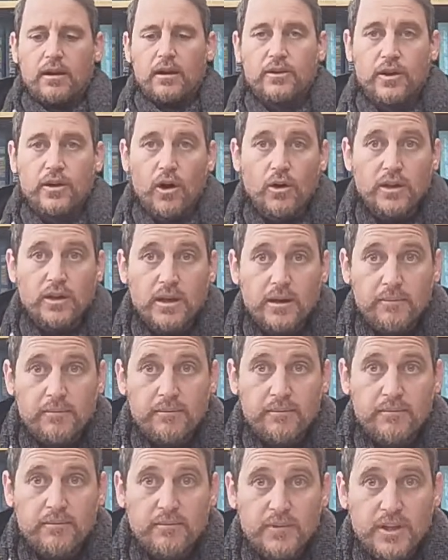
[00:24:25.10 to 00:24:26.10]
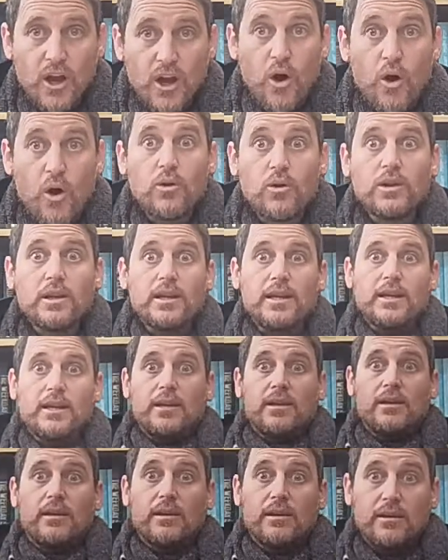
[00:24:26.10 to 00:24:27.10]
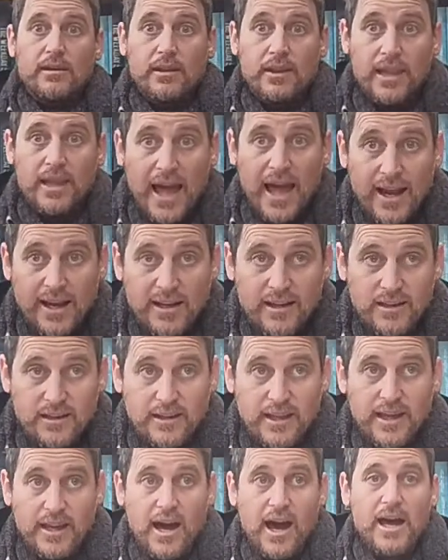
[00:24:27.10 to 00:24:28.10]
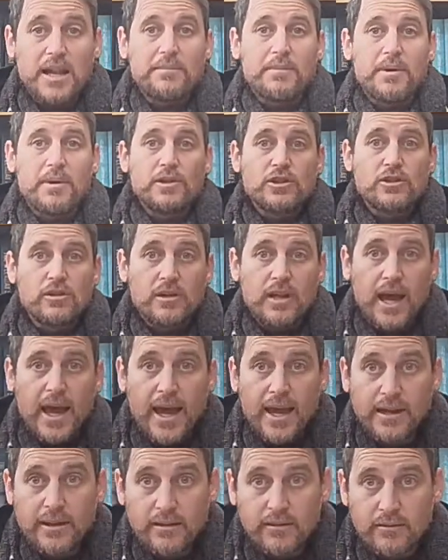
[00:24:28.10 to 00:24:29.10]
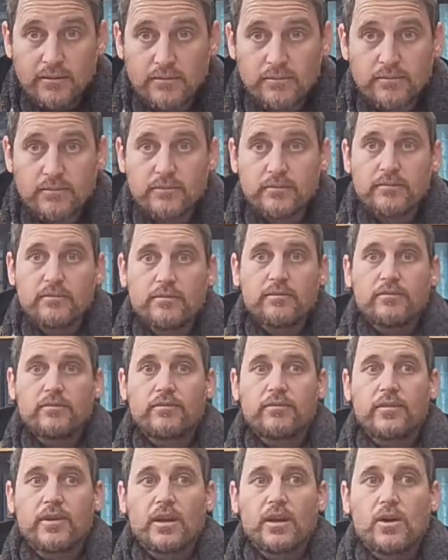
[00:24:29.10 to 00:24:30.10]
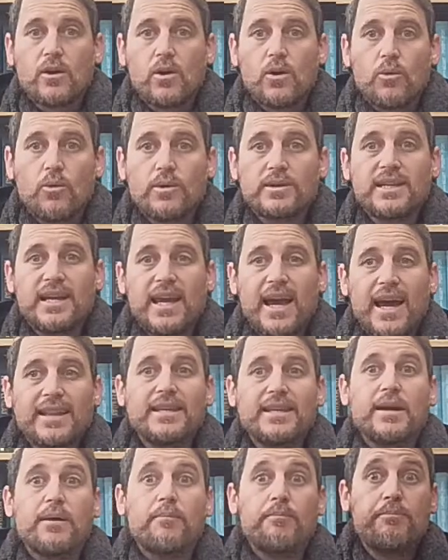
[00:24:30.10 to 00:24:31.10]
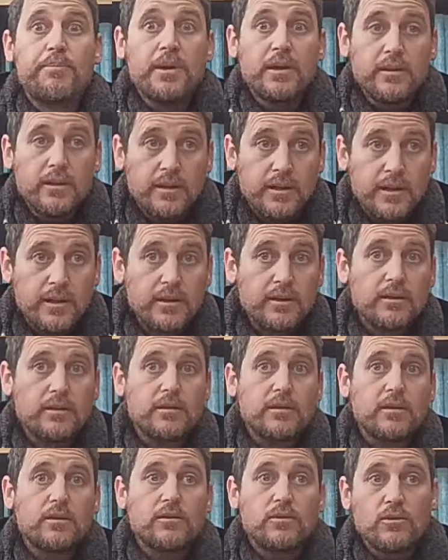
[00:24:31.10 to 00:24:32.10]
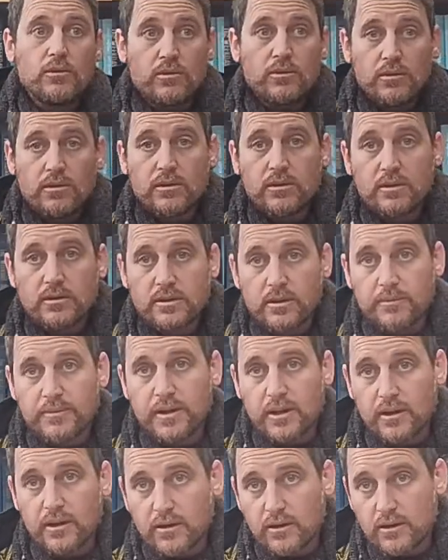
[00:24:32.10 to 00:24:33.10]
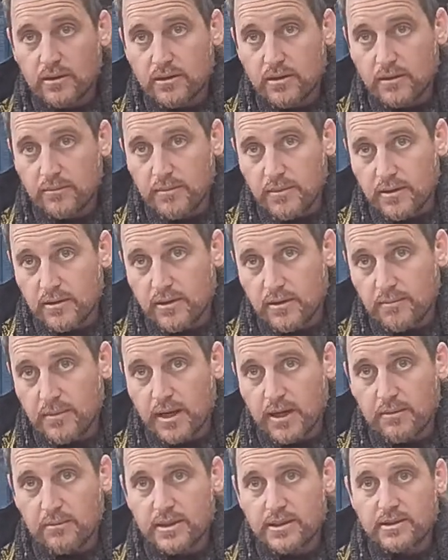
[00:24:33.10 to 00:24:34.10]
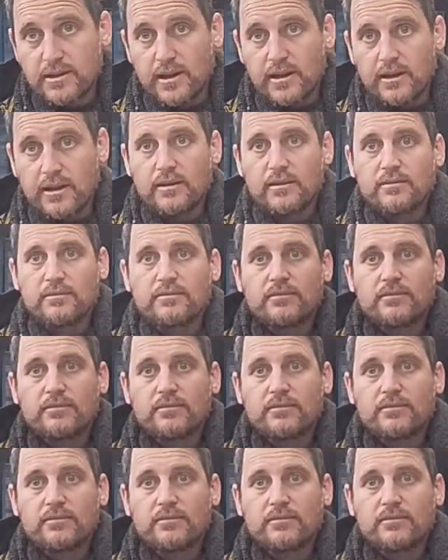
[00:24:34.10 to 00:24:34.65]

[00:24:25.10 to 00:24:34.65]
The only lack that Adam Arishon had was he had the ability to do something, to make a mistake,